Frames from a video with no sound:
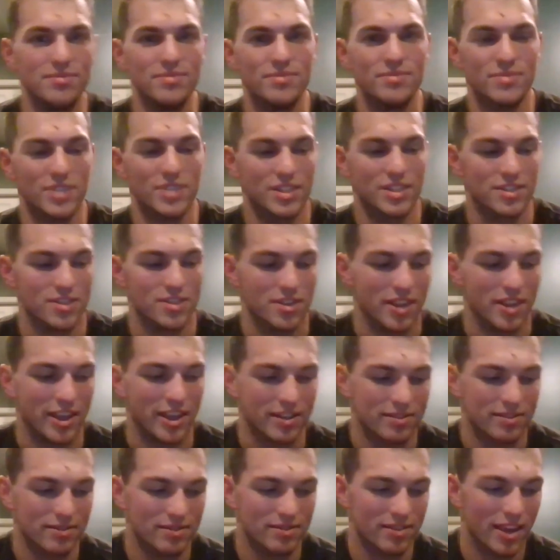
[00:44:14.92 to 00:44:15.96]
And so, like,
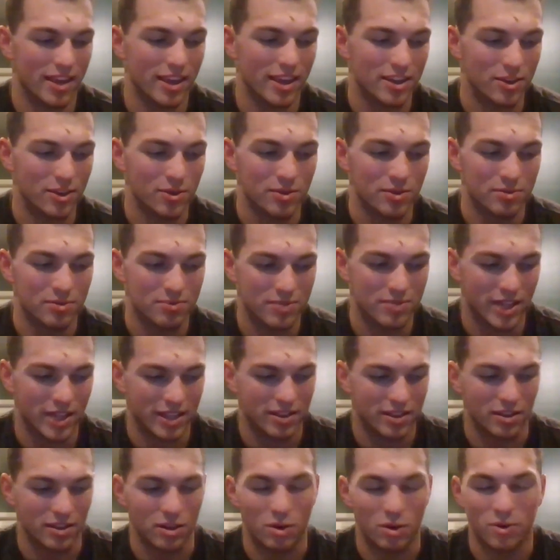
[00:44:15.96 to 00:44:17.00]
thank the
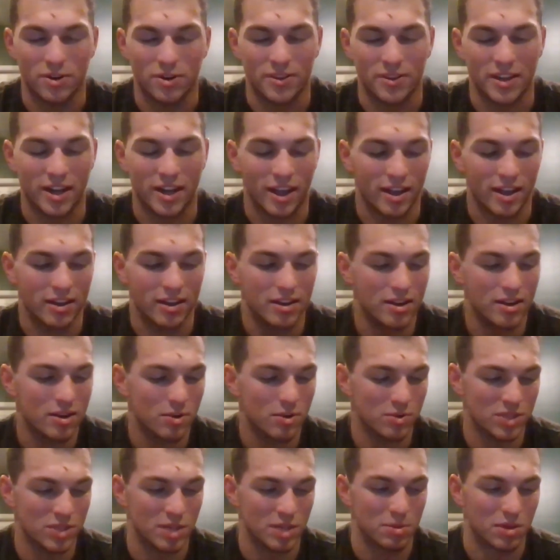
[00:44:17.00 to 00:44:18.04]
Lord that I
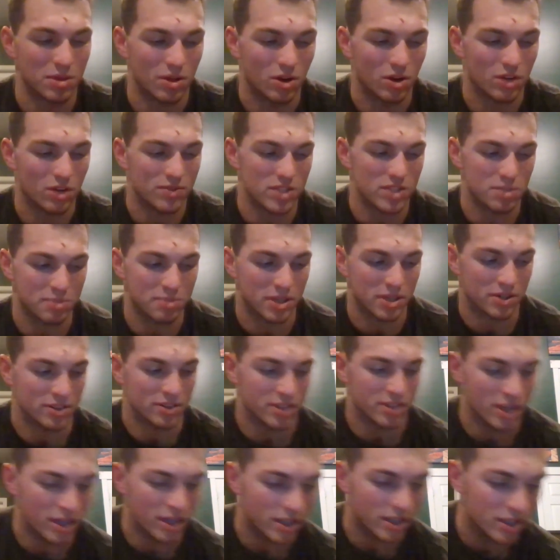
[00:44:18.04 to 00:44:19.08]
was able to harvest a bear and
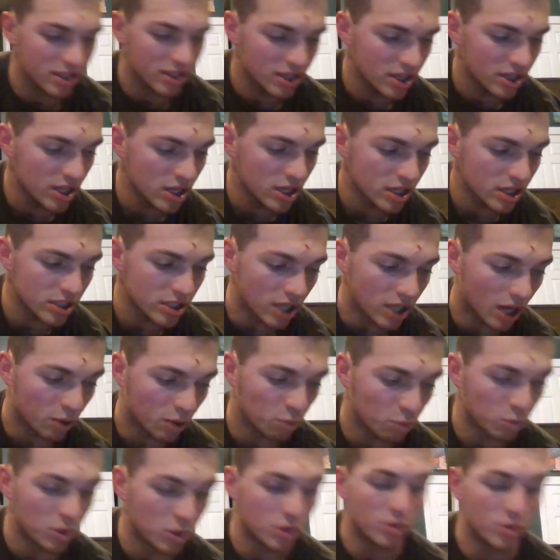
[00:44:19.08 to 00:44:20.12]
not
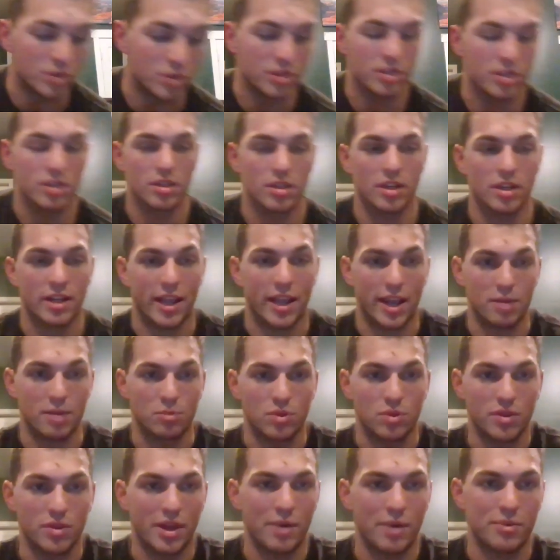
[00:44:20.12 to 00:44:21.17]
wound an animal.
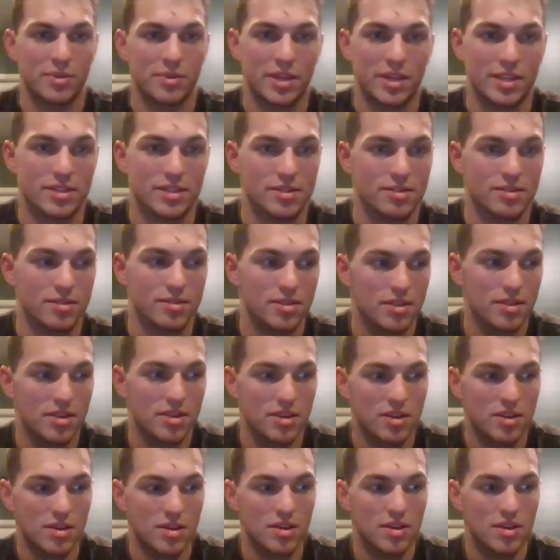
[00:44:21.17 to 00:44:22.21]
That's
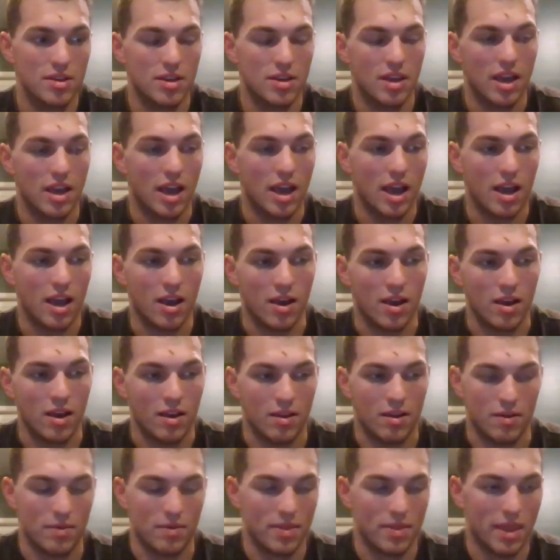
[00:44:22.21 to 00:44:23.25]

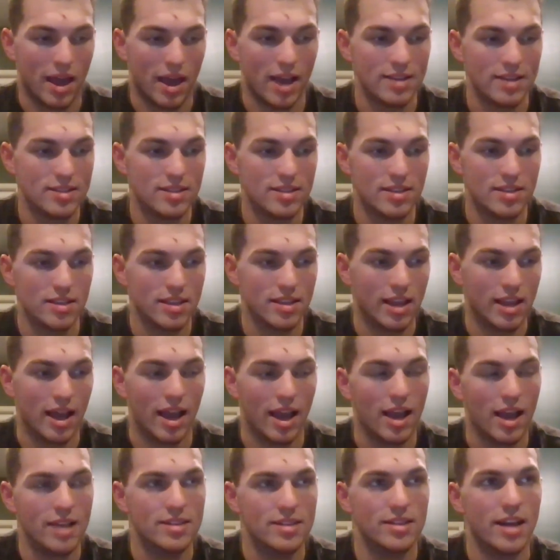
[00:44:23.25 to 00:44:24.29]

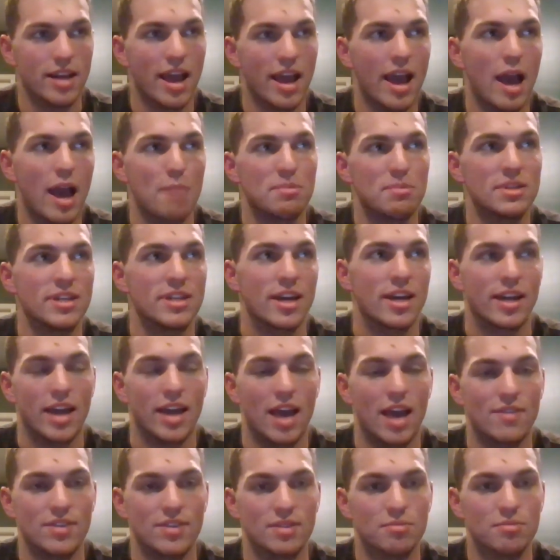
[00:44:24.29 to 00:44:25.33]
hasn't happened yet. I
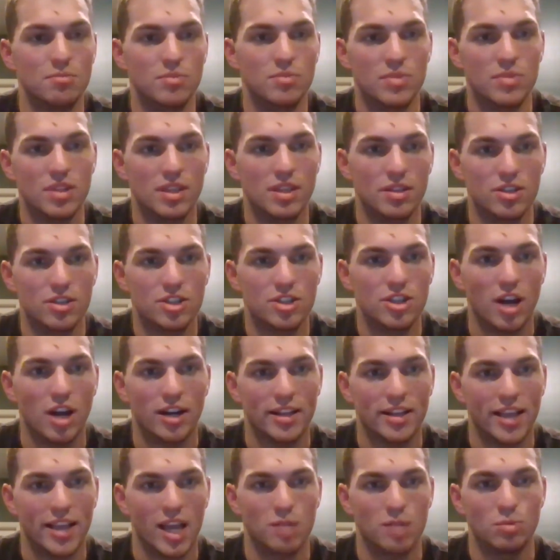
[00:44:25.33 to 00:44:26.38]
haven't shot an
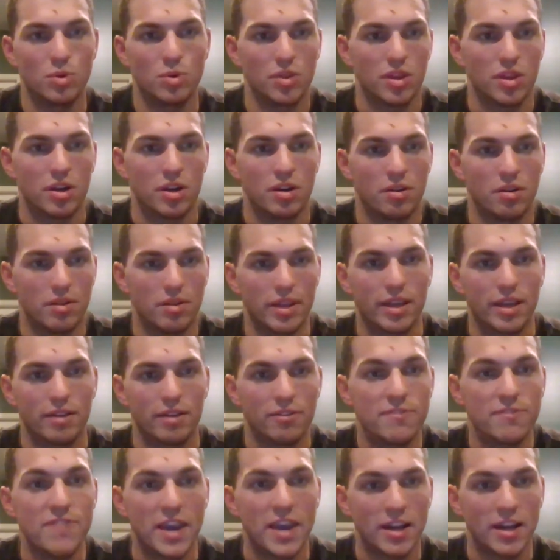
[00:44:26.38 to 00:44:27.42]
animal with a
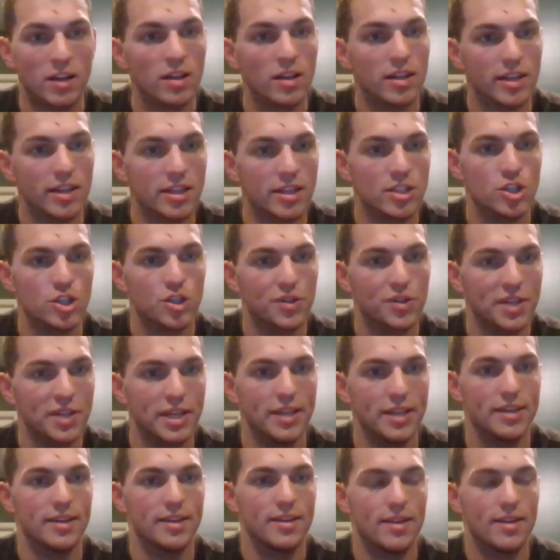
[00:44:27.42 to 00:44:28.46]
fatal injury
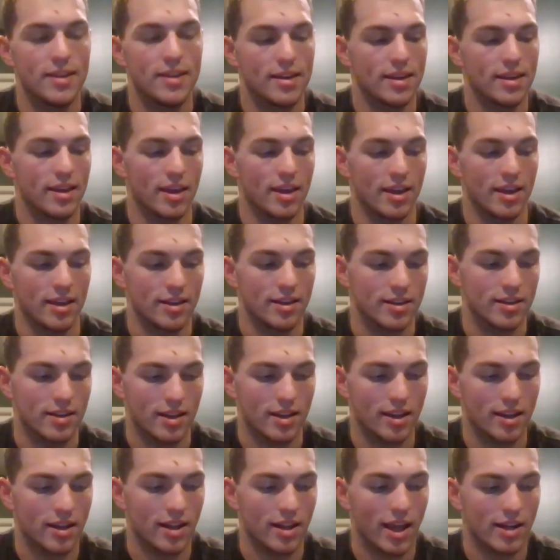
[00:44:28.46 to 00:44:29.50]
and
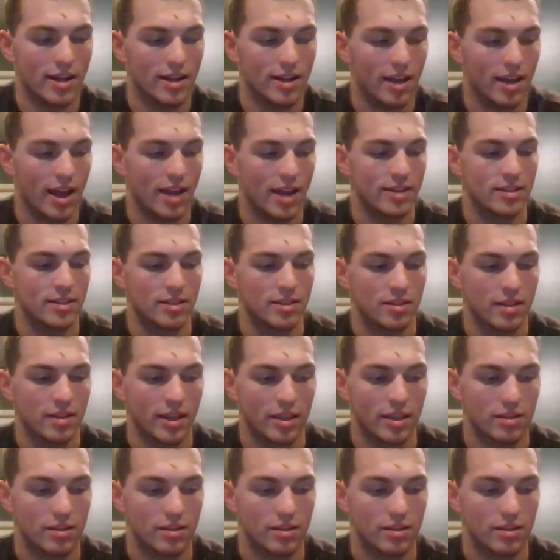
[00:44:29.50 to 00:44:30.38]
had to like